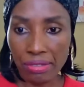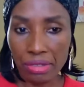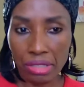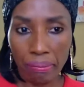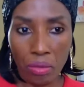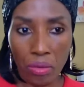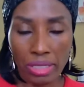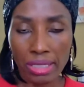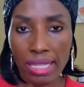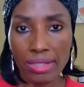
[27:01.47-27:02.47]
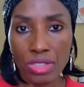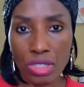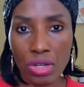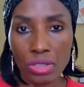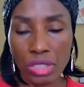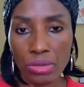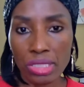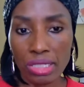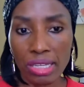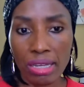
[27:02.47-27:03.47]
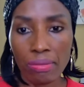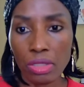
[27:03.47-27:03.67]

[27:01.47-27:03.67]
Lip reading: Very important. That song, Jerusalem,